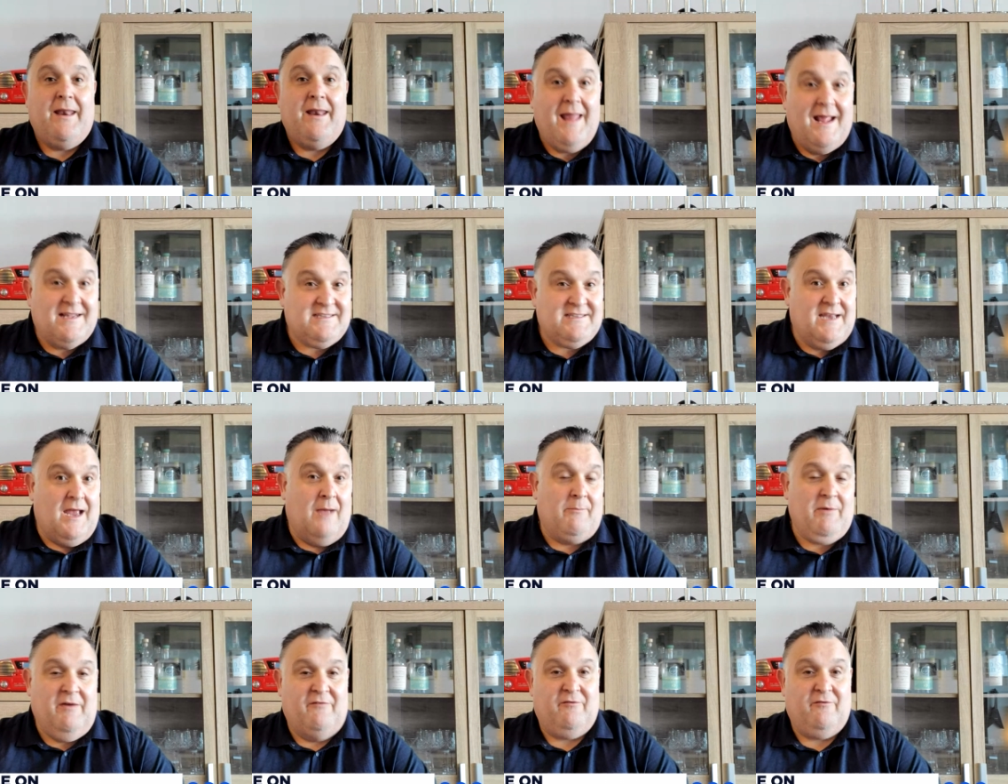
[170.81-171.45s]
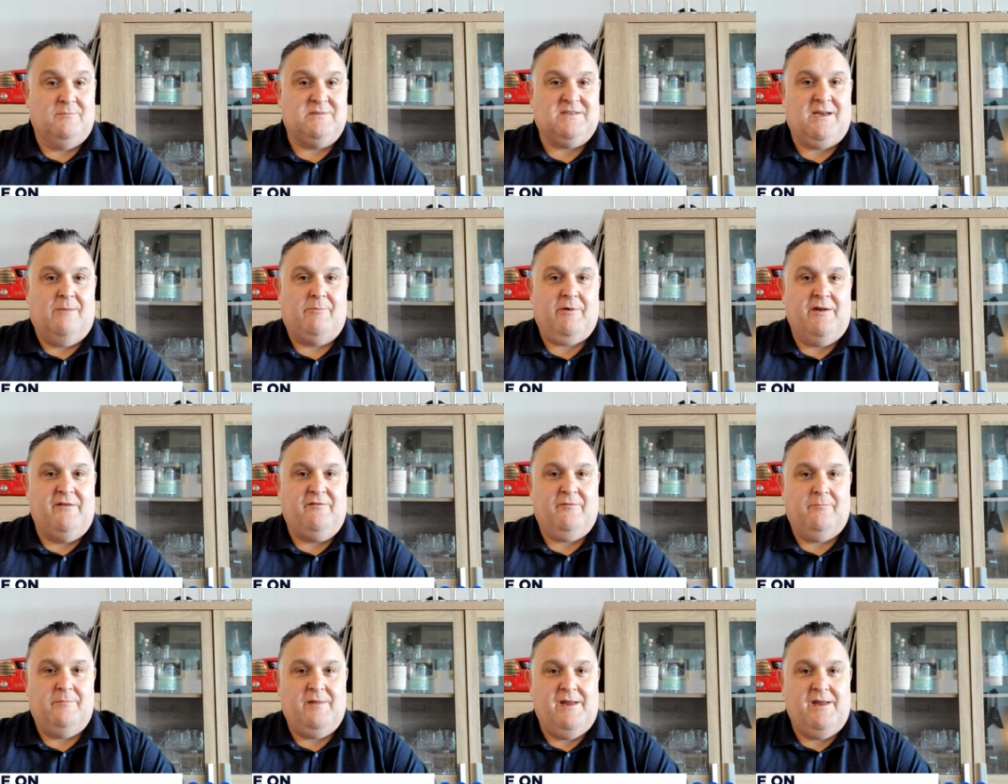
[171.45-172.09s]
And that's coming from
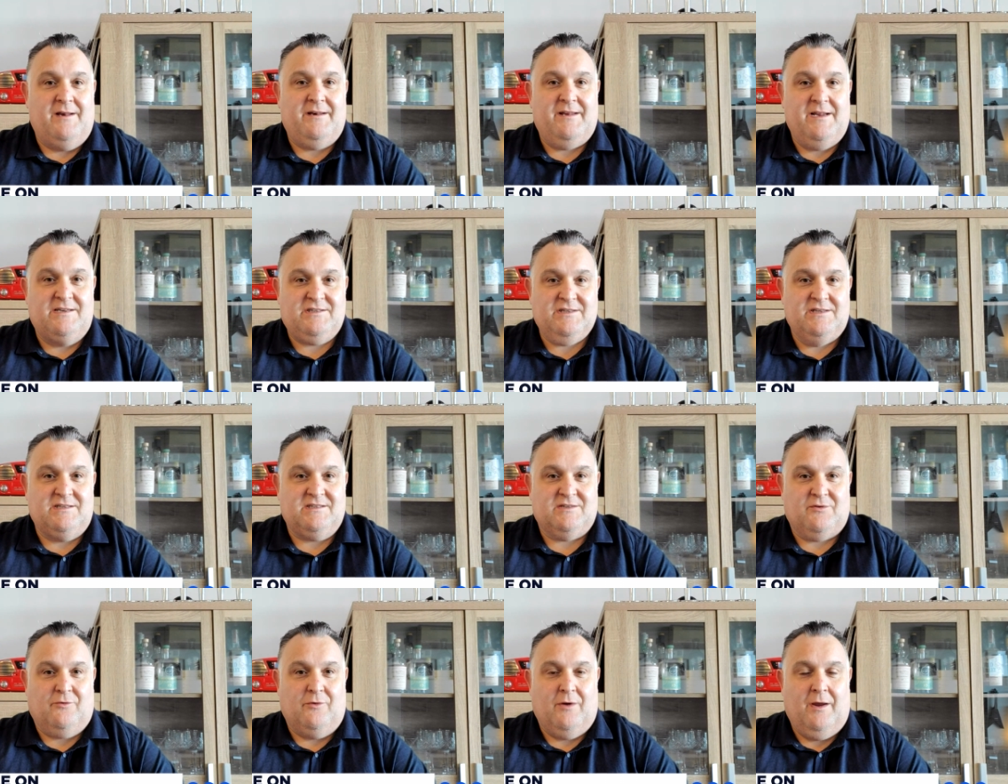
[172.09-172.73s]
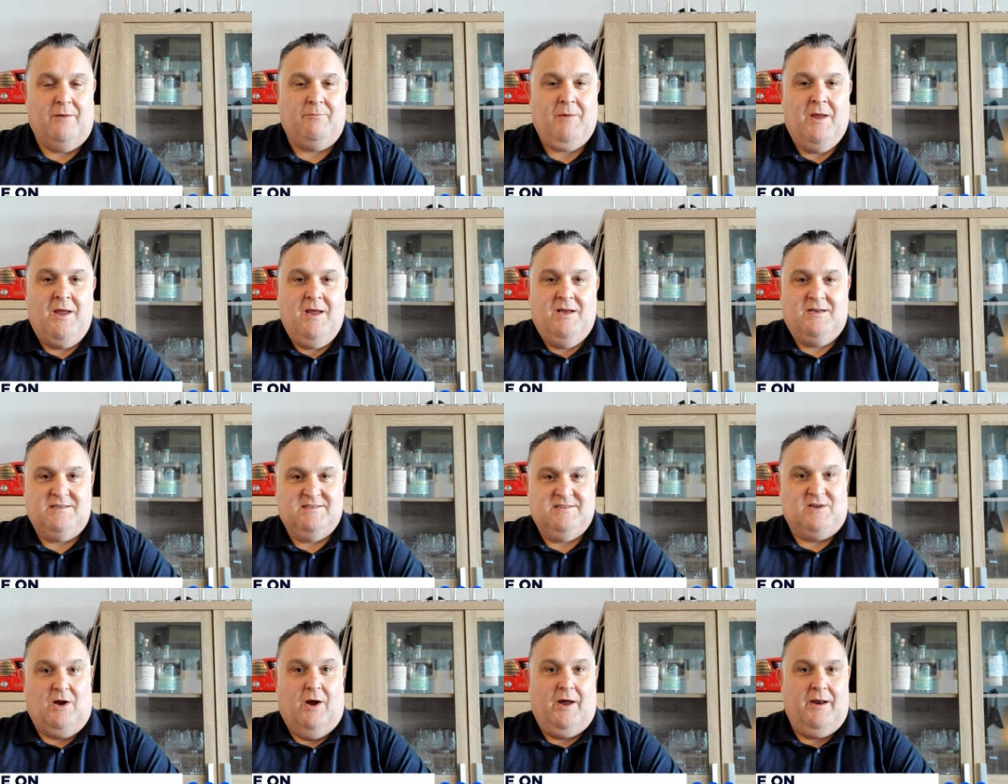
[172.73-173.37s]
somebody from the Indigenous group
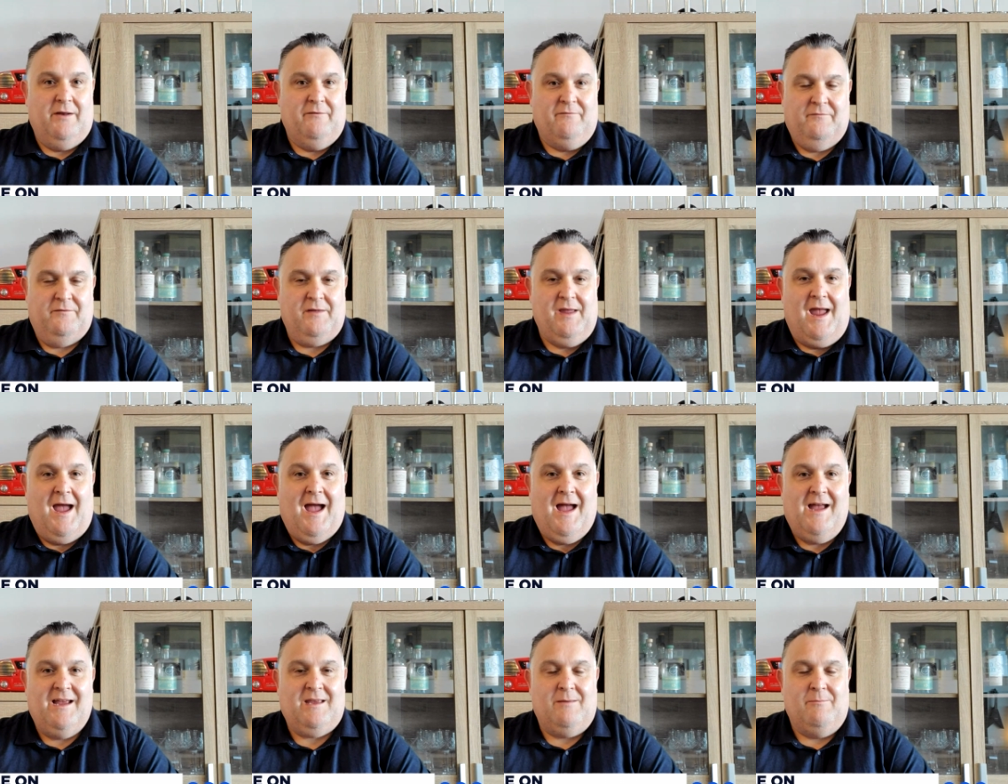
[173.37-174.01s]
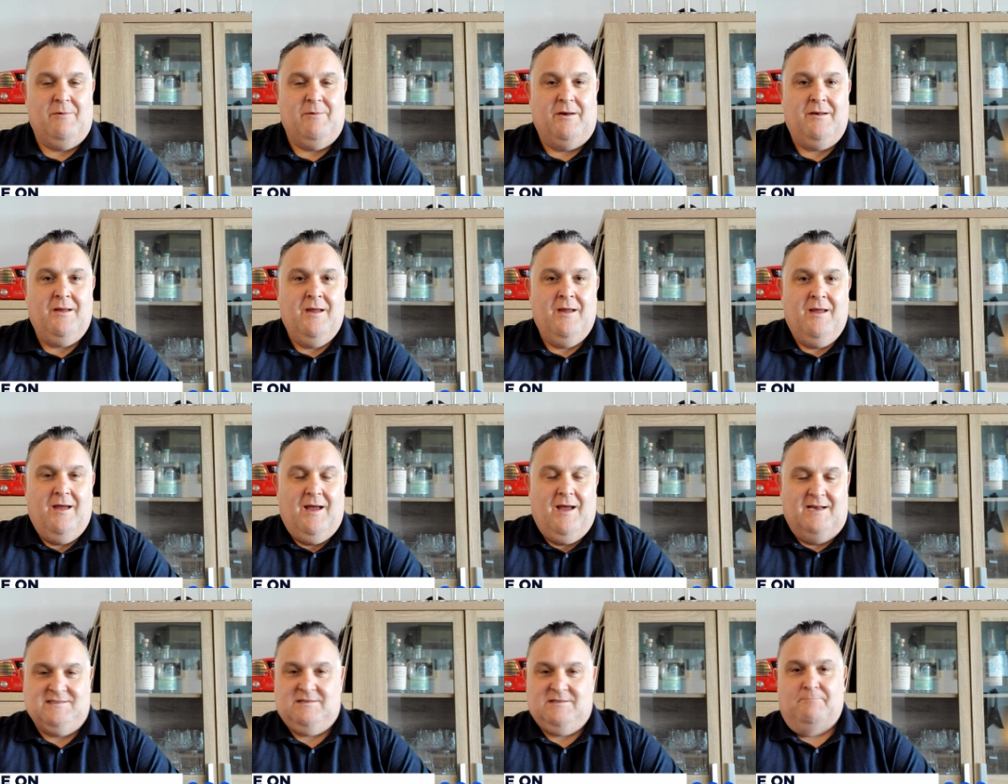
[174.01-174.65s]
side of the argument,
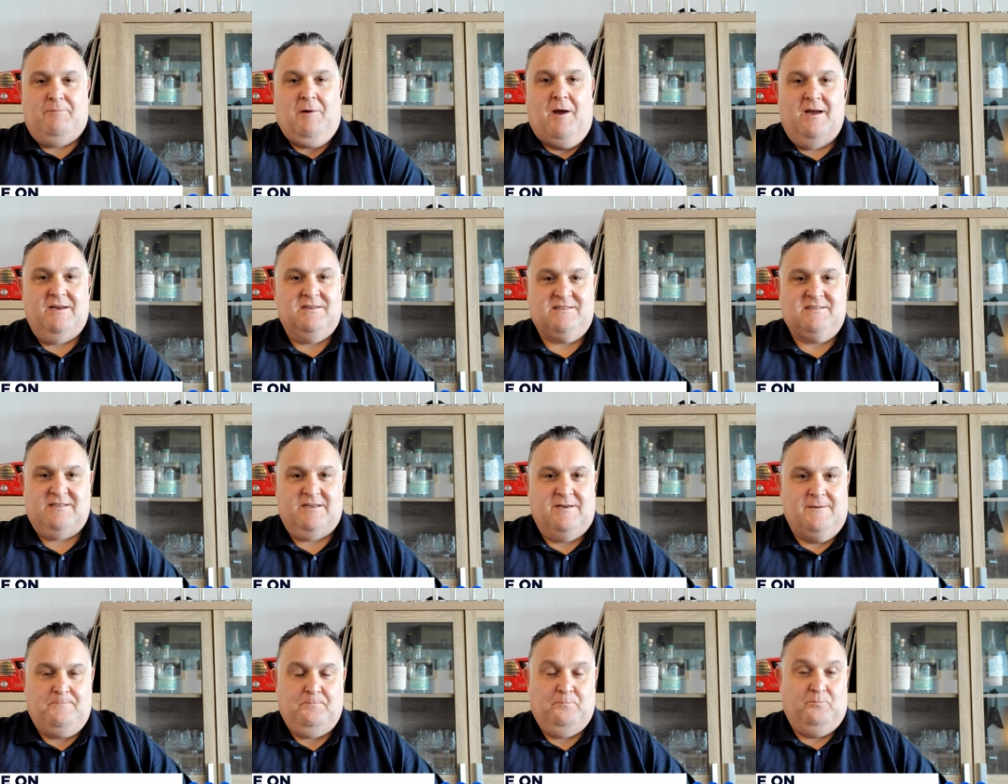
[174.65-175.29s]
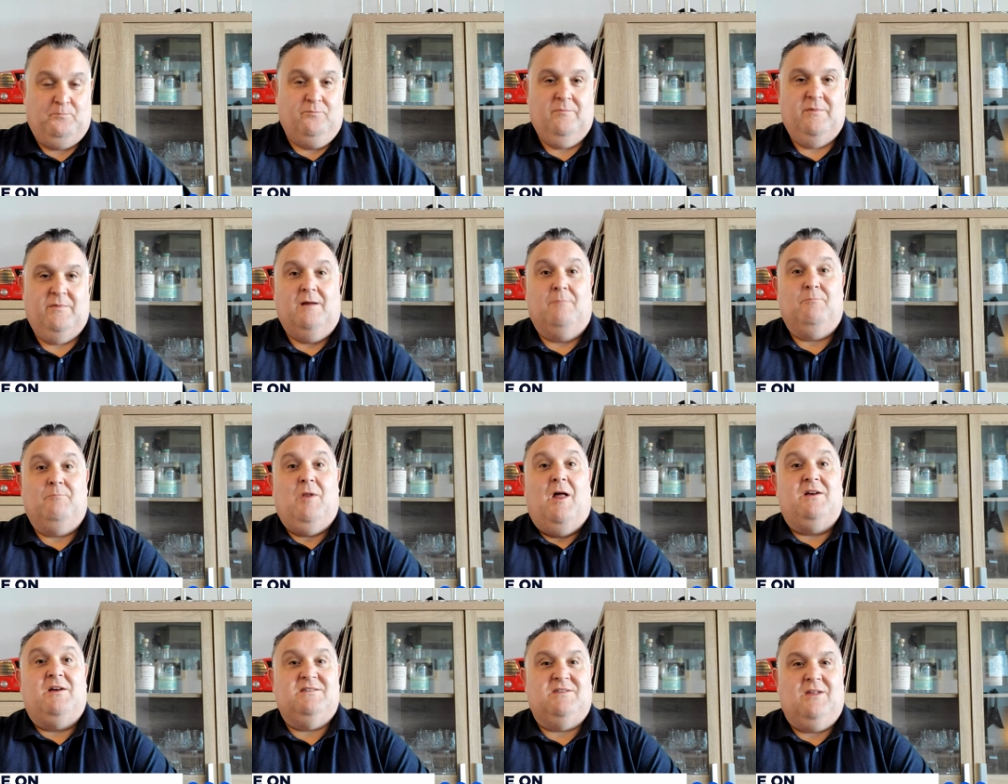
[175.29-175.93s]
as opposed to
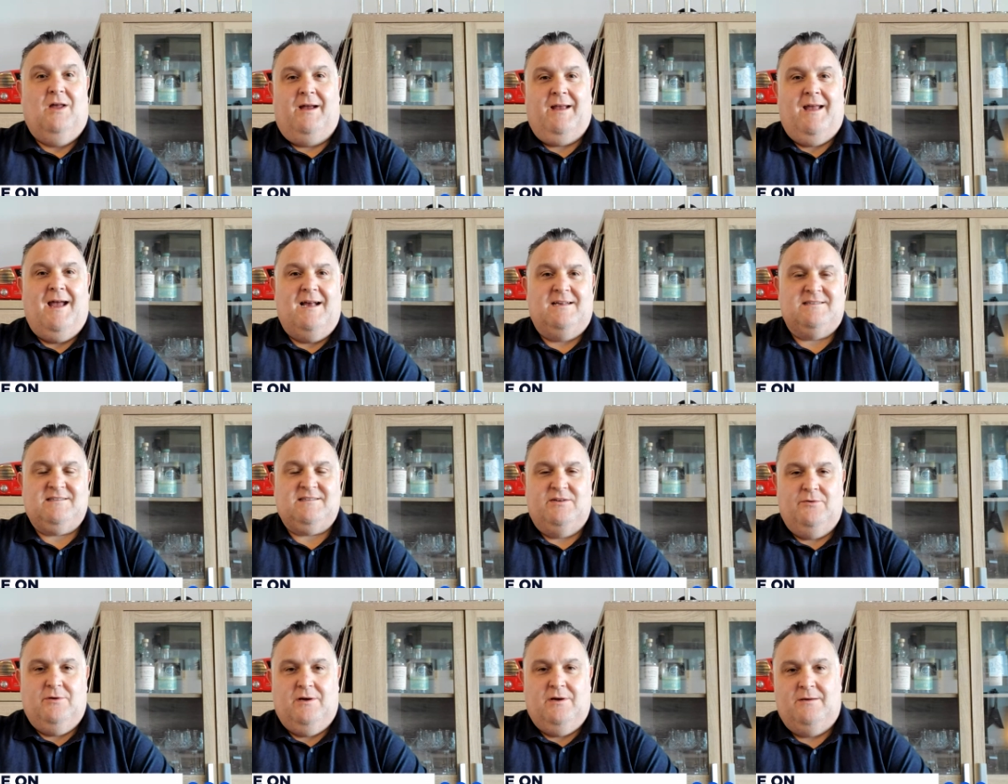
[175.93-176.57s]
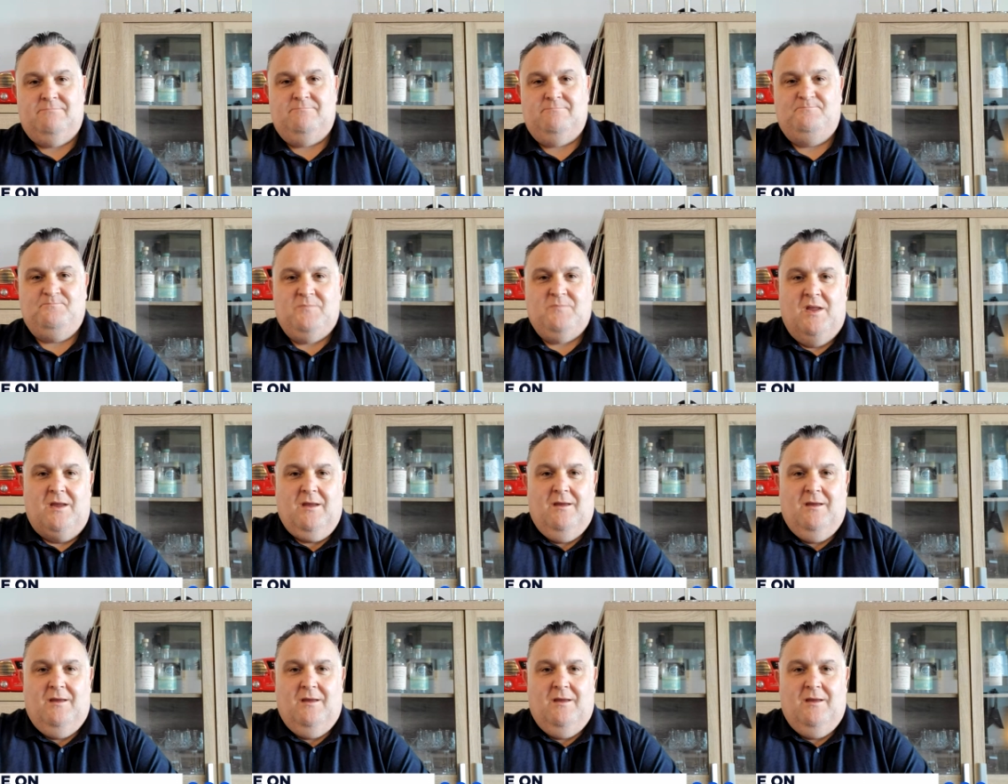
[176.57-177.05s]
blokes like us who are,